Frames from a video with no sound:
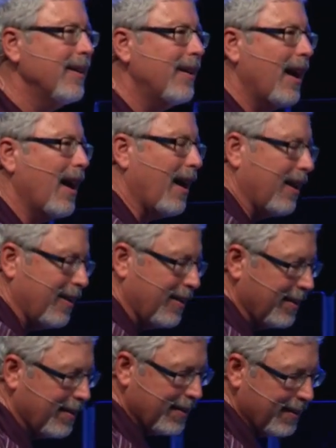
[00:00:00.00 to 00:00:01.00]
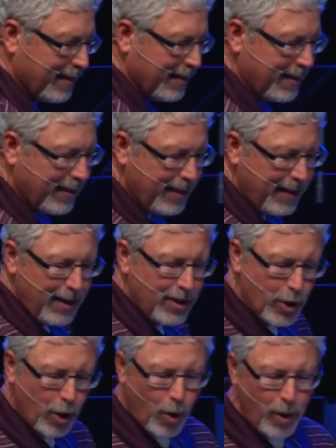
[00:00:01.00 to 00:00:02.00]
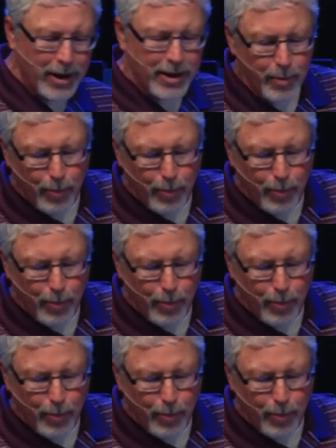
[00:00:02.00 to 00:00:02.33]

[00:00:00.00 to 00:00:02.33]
God. So, according to